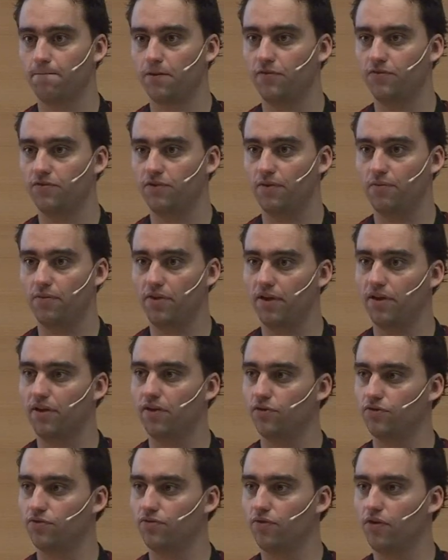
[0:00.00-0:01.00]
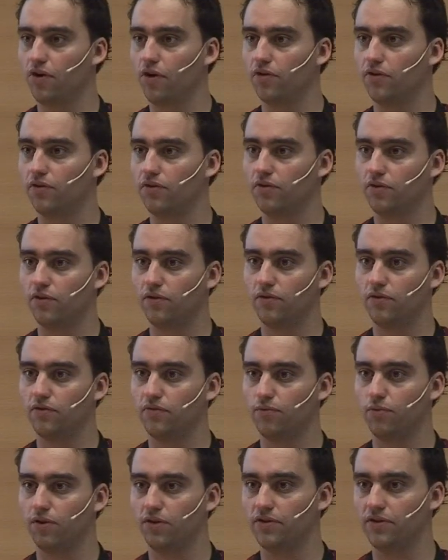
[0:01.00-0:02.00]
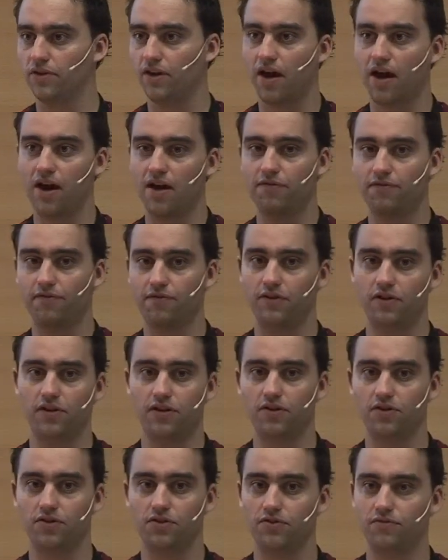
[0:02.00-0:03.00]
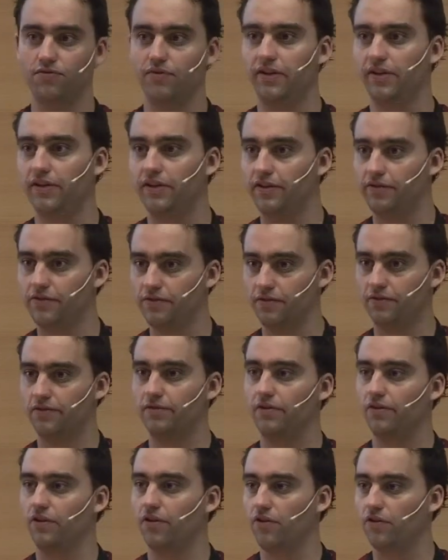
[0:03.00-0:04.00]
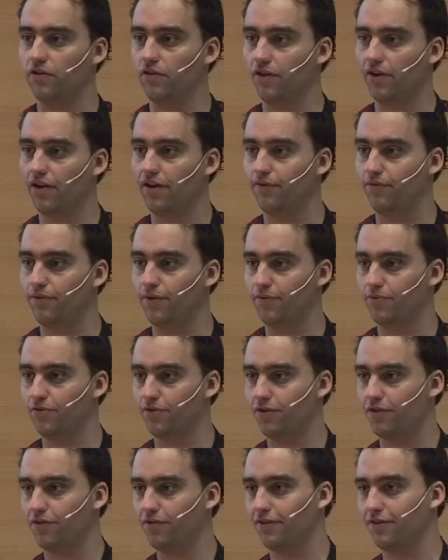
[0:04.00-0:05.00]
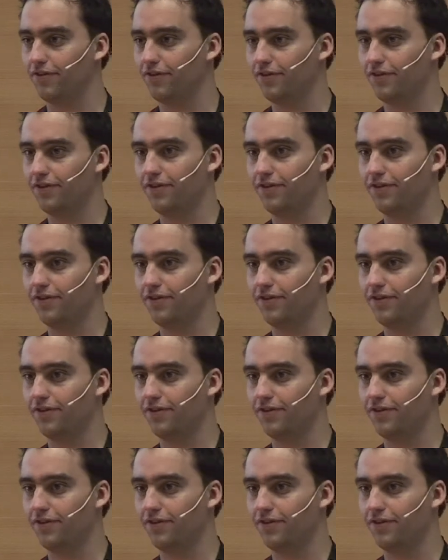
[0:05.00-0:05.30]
If something goes wrong, you don't want a half finished release on your live web server.